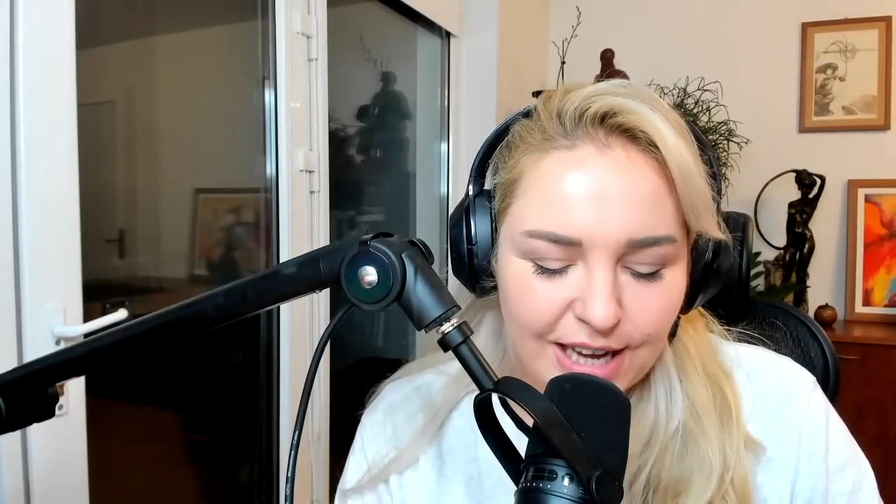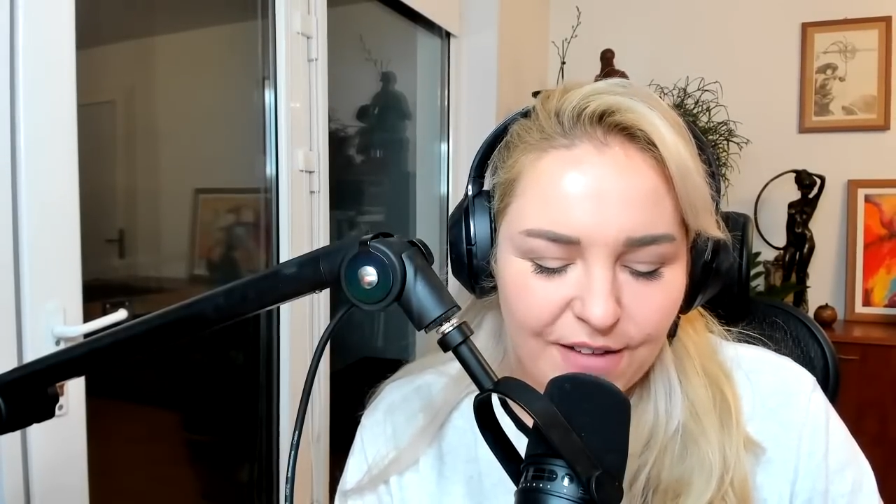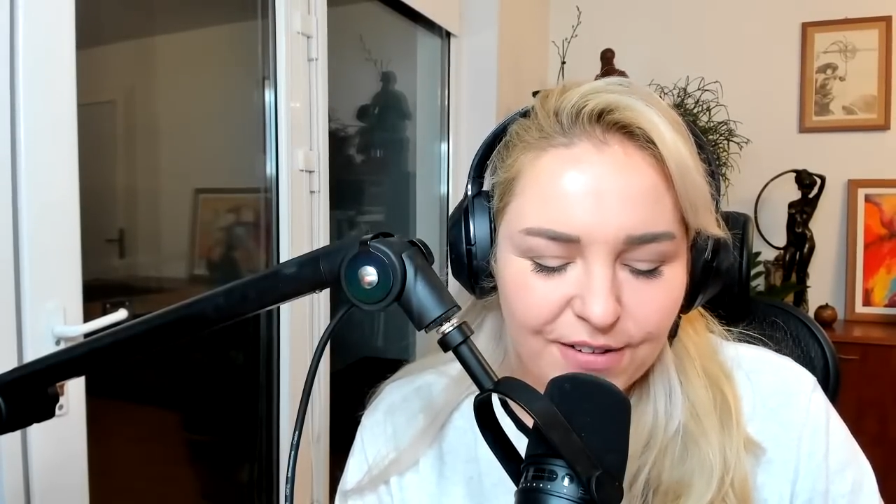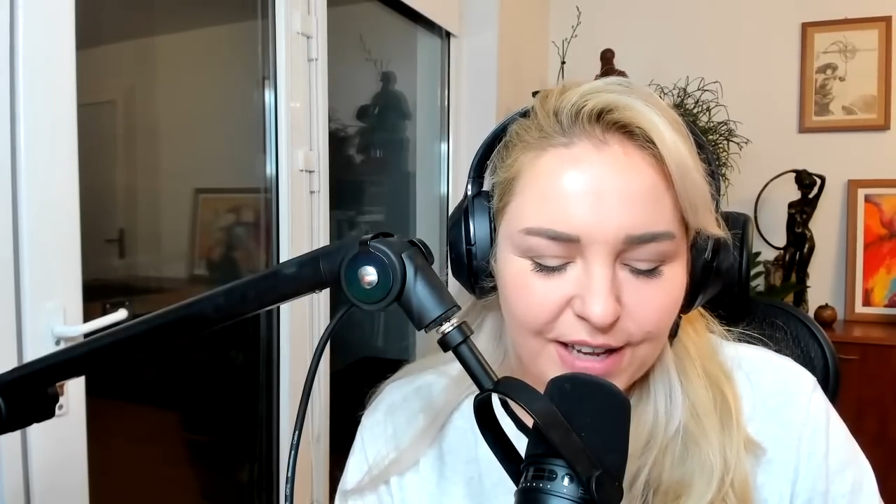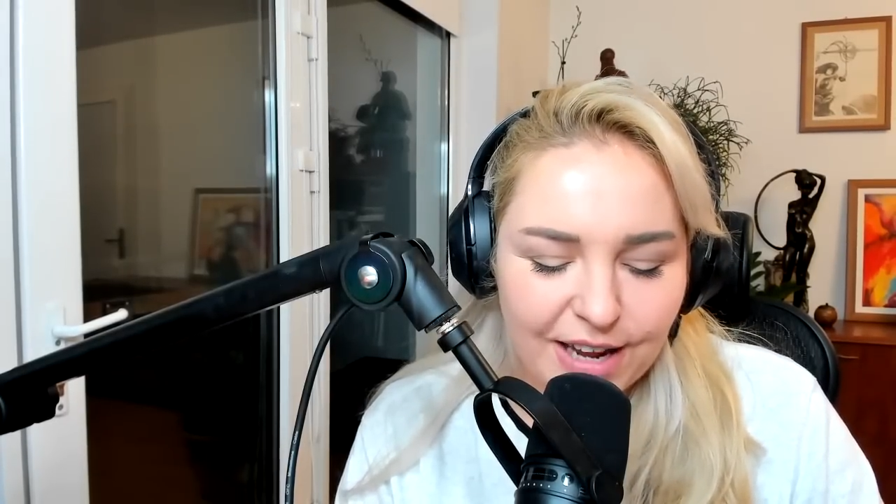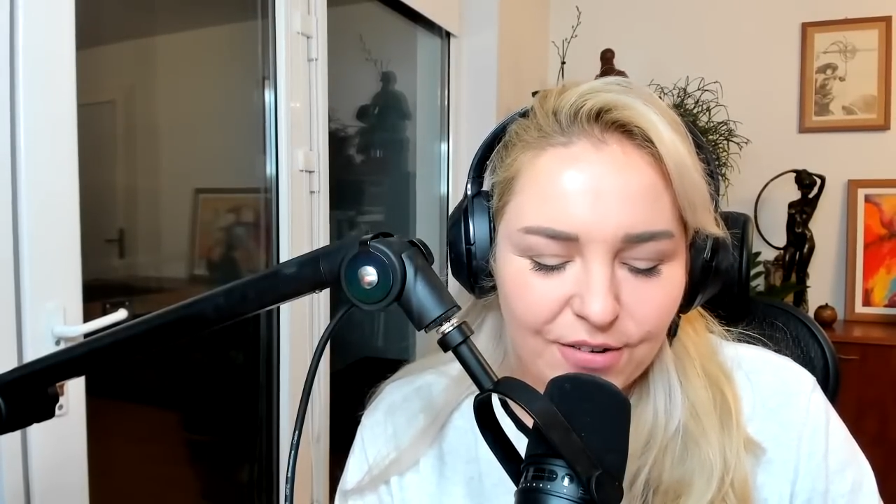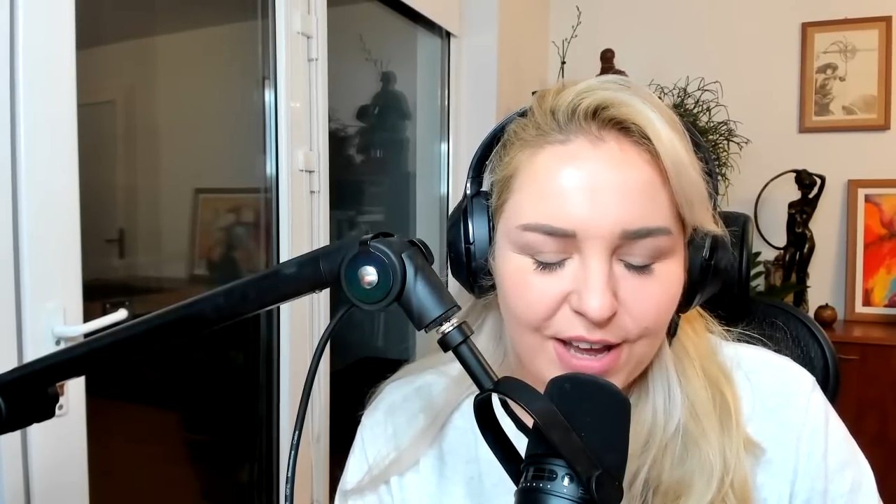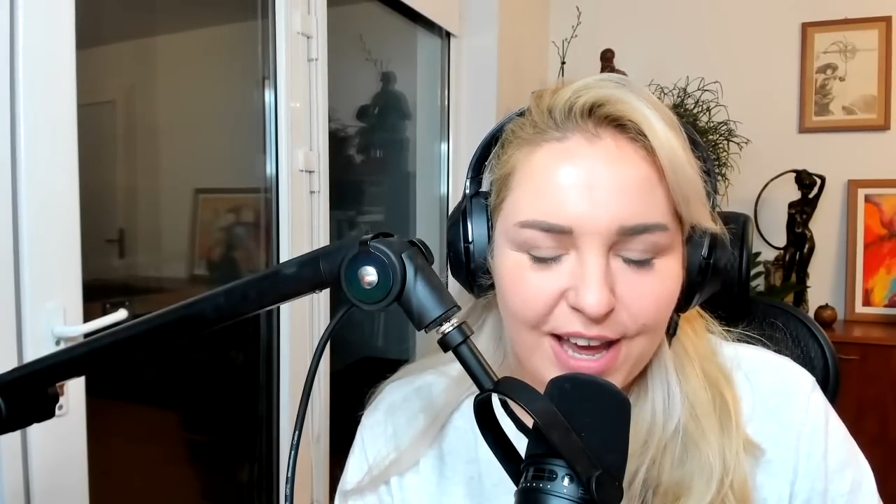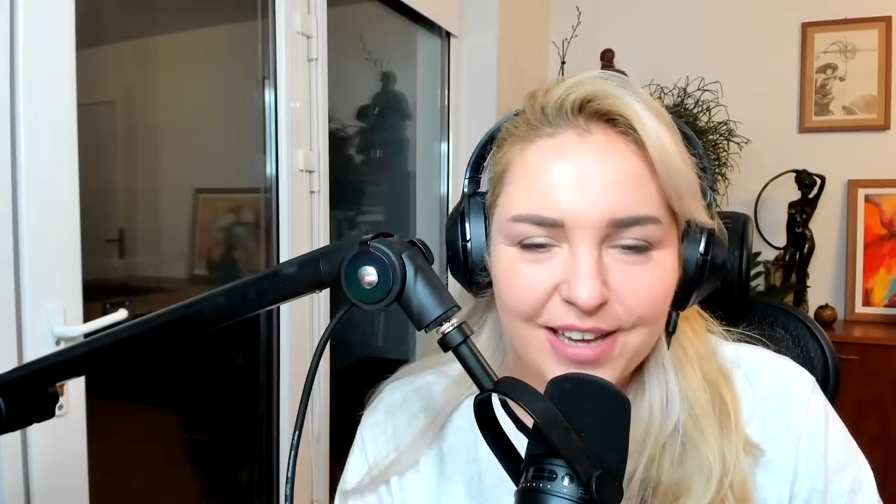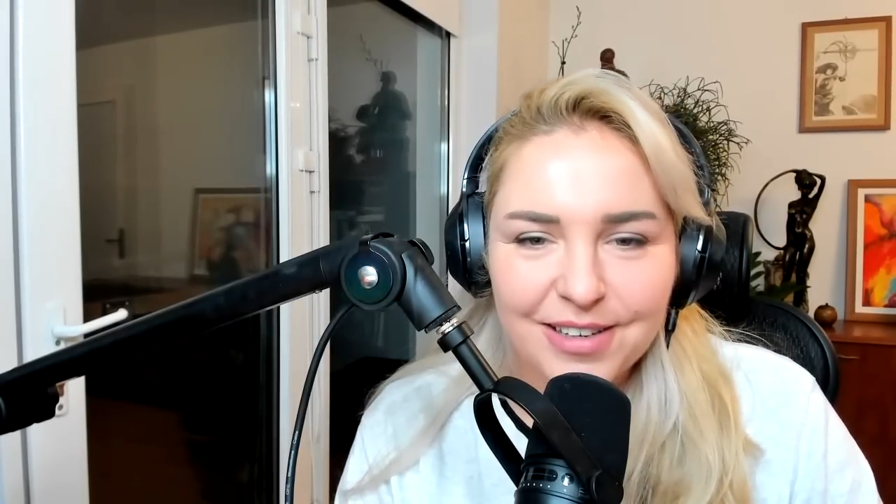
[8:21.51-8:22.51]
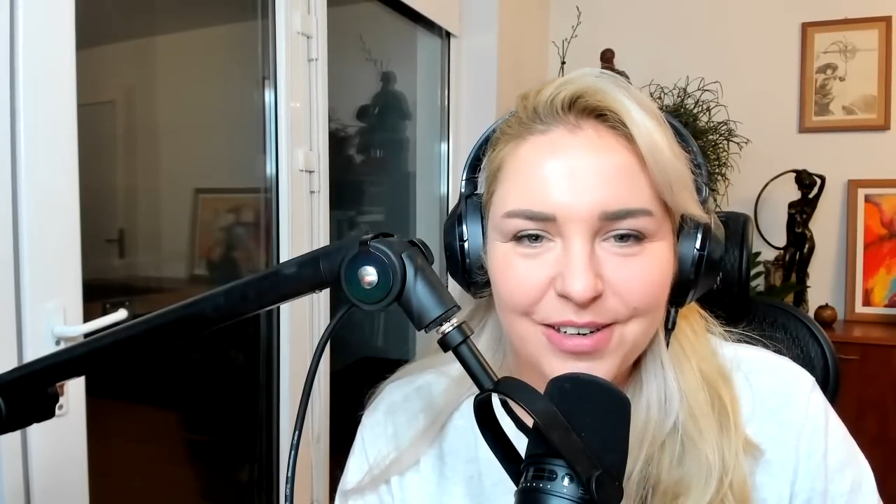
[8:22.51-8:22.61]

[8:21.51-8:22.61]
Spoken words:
I feel like, okay,